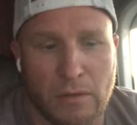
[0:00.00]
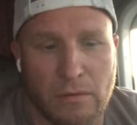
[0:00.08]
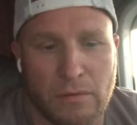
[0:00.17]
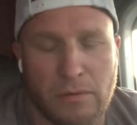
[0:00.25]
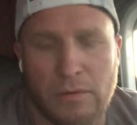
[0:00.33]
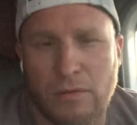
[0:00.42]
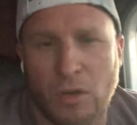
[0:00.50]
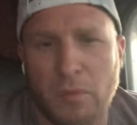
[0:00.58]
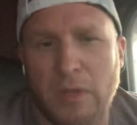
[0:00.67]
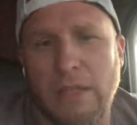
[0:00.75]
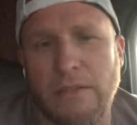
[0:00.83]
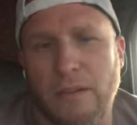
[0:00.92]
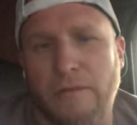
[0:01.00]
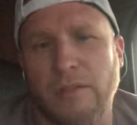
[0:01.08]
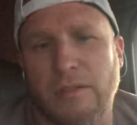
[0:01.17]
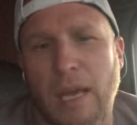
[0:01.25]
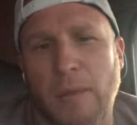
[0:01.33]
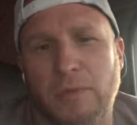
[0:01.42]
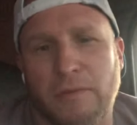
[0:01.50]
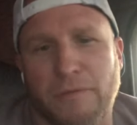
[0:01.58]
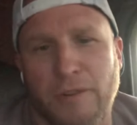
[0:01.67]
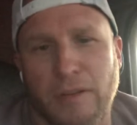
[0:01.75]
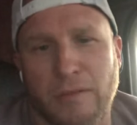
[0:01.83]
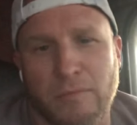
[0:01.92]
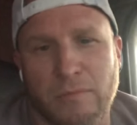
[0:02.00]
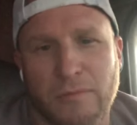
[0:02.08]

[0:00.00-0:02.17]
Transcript: so many different types of freedom.